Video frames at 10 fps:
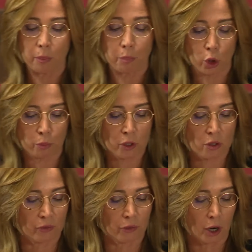the purpose
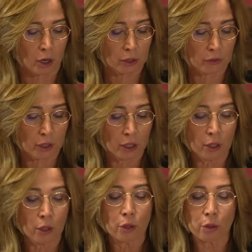of art,
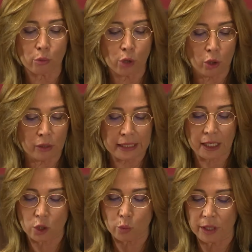the role it
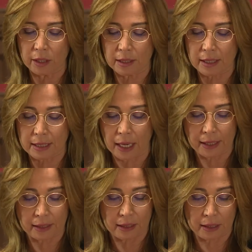has within
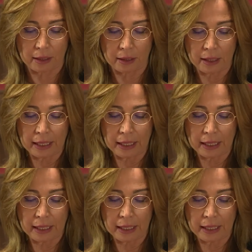society,